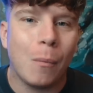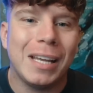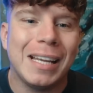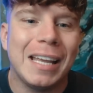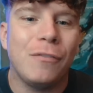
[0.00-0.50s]

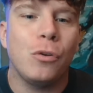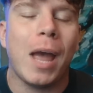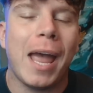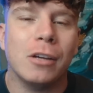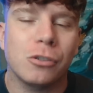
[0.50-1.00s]
we can give
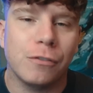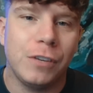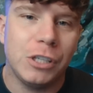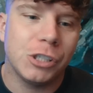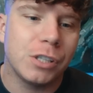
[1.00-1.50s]
you extra
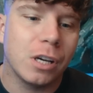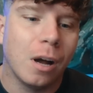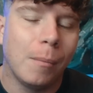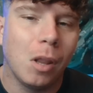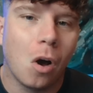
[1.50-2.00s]
features
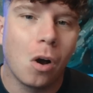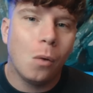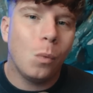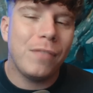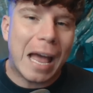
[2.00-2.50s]
that come
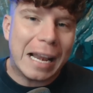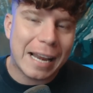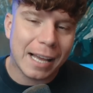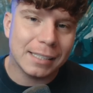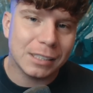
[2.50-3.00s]
along with that
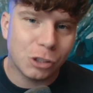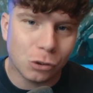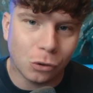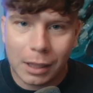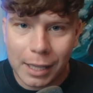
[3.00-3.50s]
nice
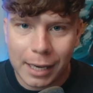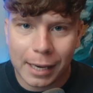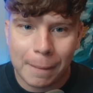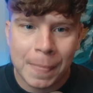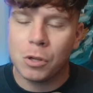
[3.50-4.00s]
short
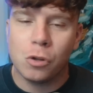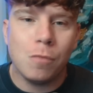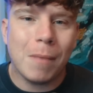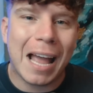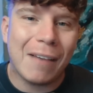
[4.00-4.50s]
link.
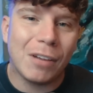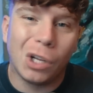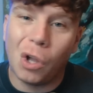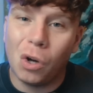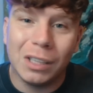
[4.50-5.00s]
You might have a
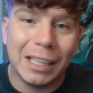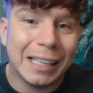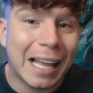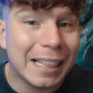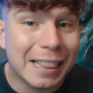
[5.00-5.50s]
long
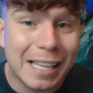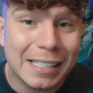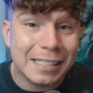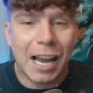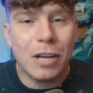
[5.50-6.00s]
link like
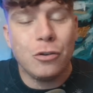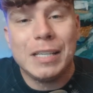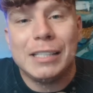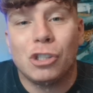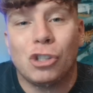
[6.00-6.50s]
this, and
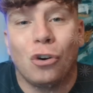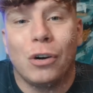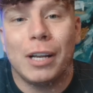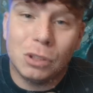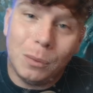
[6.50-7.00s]
you need to
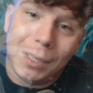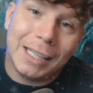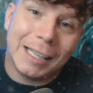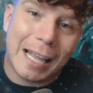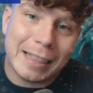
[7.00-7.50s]
shorten it to a
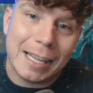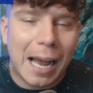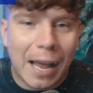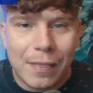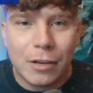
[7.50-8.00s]
link like
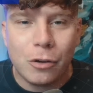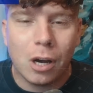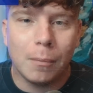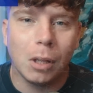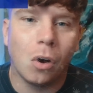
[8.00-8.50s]
this. And then you
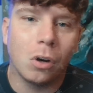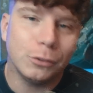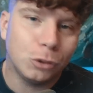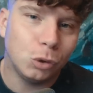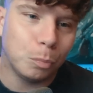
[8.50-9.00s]
come along to